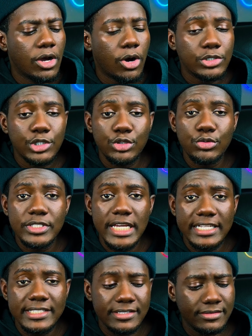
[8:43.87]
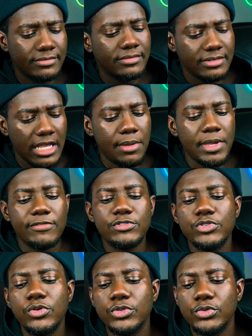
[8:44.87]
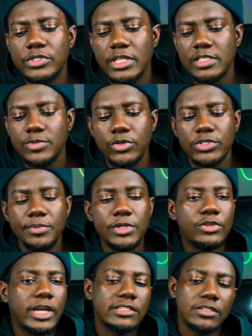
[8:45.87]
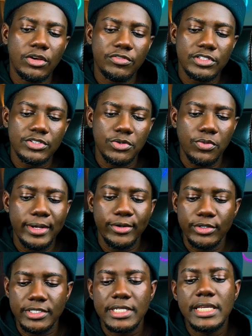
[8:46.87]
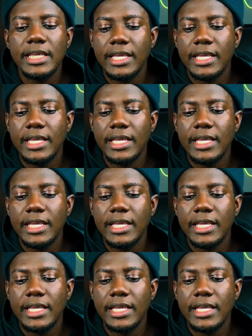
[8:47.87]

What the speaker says: altitude test. I may have to do all those things because I mean you guys love it, so why not?